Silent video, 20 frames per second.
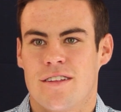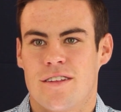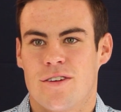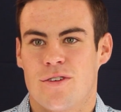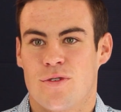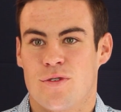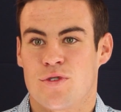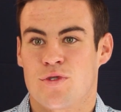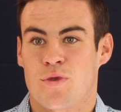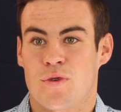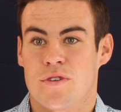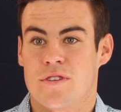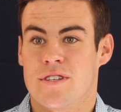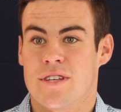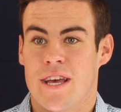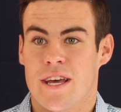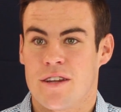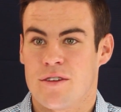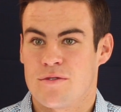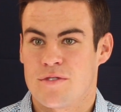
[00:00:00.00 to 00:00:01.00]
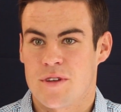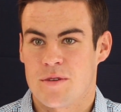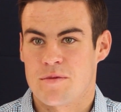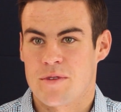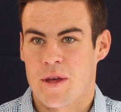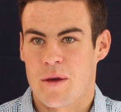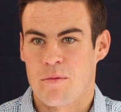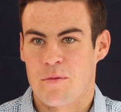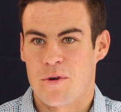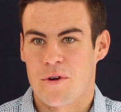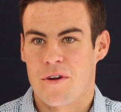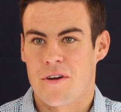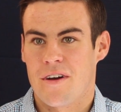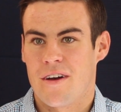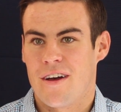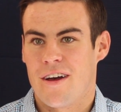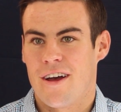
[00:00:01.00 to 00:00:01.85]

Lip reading: towards the end of September.